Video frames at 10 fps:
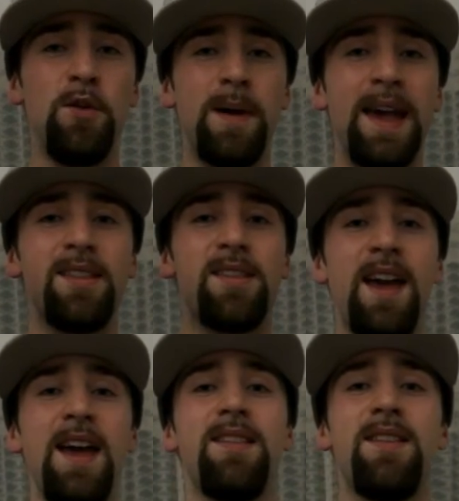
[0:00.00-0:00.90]

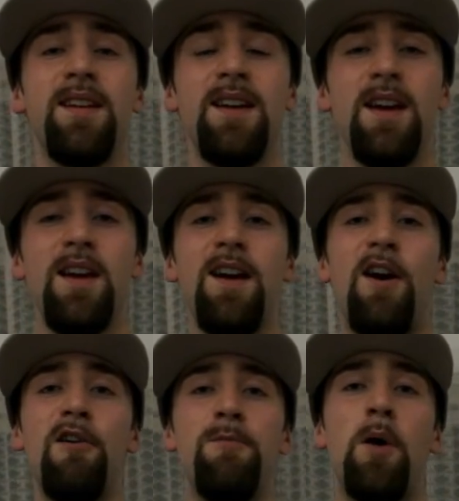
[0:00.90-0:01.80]
mindset
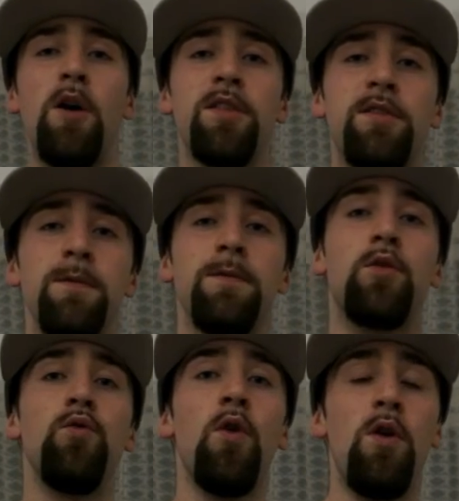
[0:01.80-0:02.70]
of positive
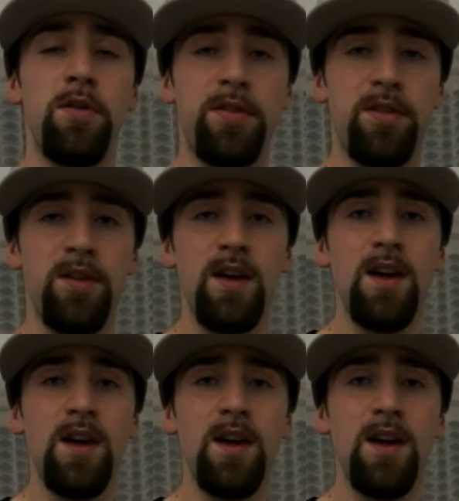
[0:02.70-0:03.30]
growth,